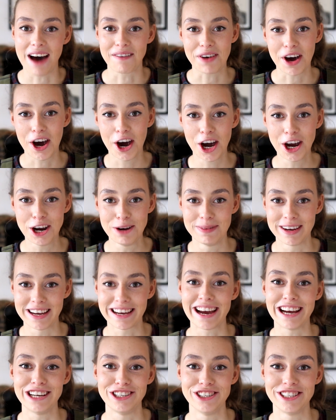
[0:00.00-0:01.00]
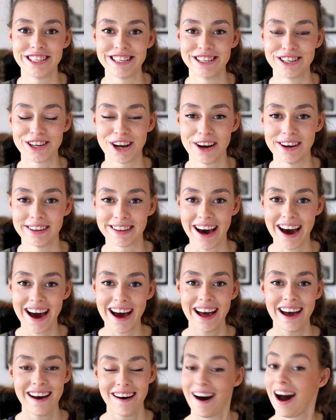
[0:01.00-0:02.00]
have a home, in case you didn't know
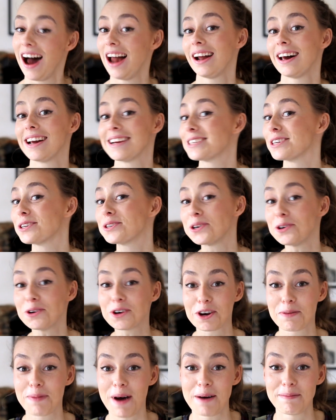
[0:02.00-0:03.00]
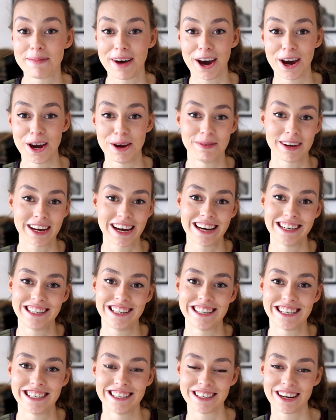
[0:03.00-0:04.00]
that. I like to talk about my home, in case
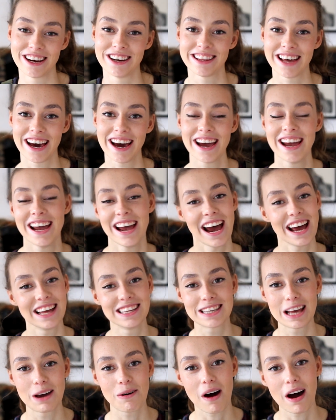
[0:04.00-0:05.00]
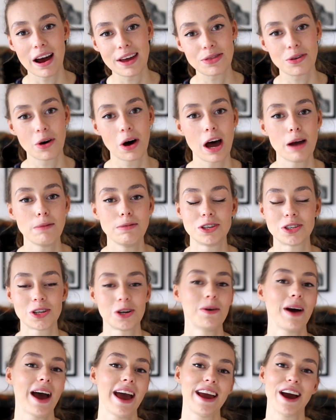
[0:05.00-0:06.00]
you didn't know that. And so I thought I would
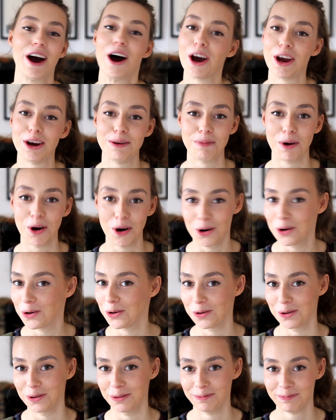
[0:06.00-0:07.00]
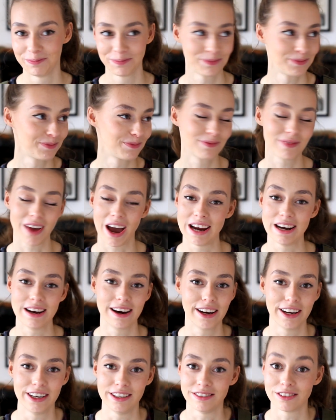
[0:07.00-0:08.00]
do a home haul. I
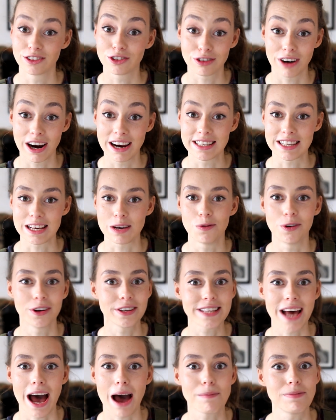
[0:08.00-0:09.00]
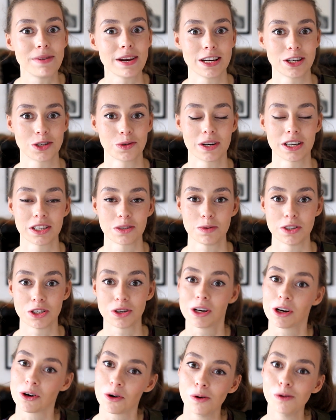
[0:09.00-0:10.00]
know, crazy what's happening to us. We're
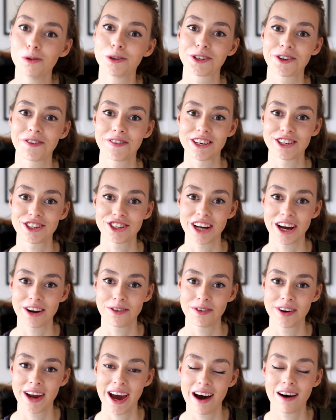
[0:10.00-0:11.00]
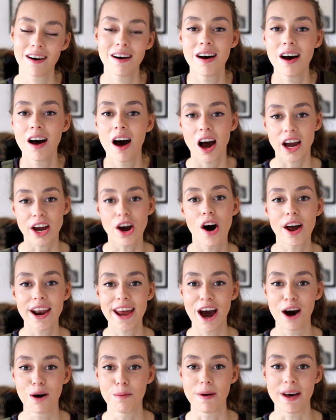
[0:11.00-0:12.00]
doing hauls on this channel now. I can't
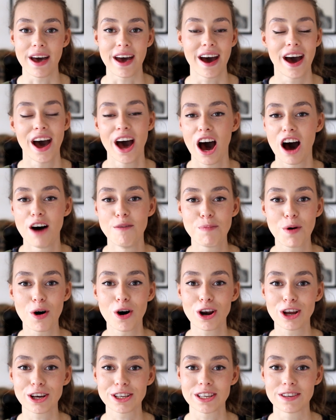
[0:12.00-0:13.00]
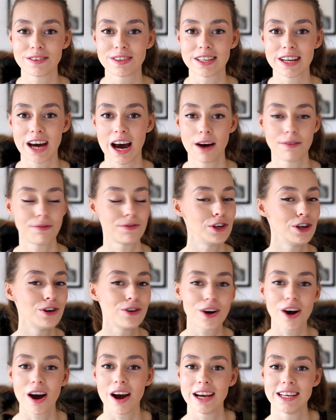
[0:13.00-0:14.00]
help it. I bought lots of stuff.
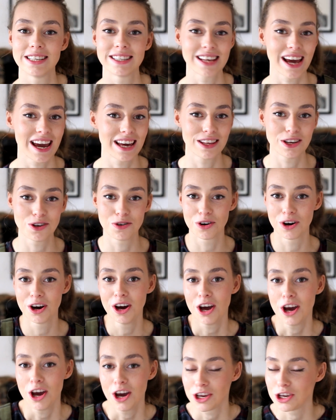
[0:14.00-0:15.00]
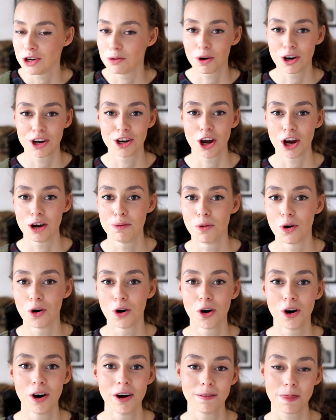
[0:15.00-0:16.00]
You guys say that you're you want to know
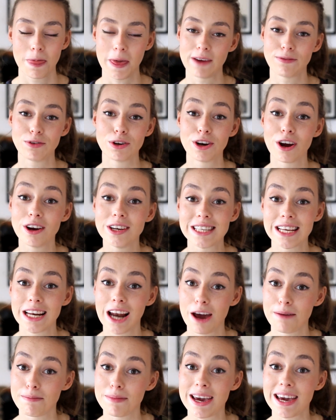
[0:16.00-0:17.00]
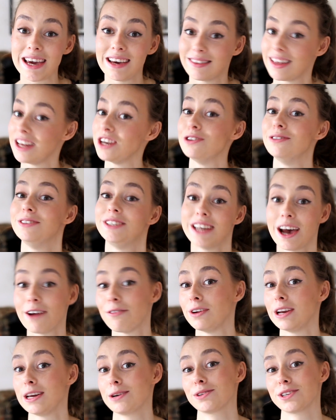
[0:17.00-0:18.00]
more. If you're nosy like me, then you
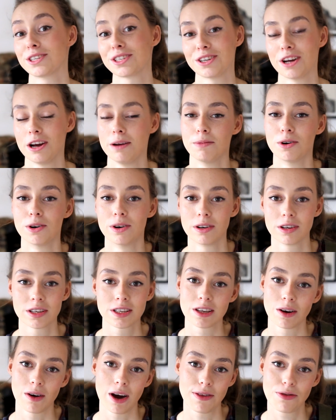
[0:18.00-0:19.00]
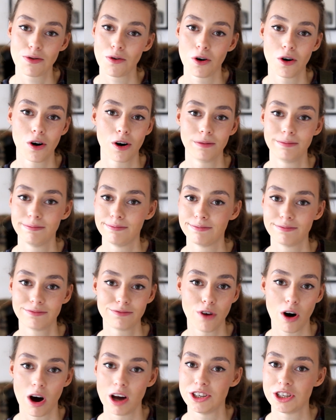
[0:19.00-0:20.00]
definitely want to know more. So I thought
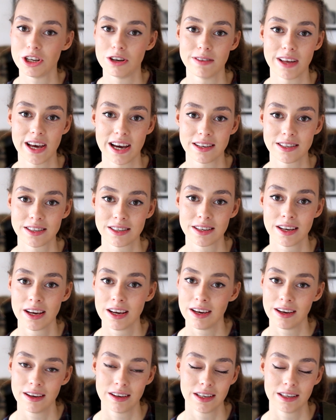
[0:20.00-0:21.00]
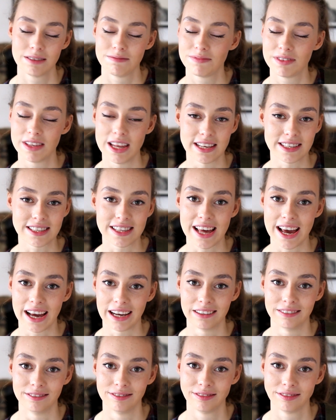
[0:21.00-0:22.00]
thought I'd do this. This
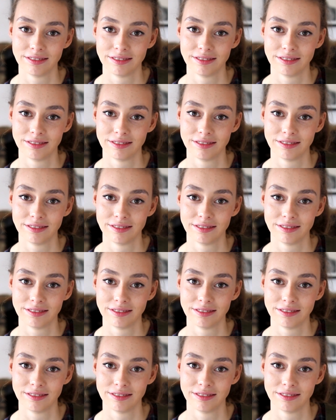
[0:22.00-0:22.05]
thing.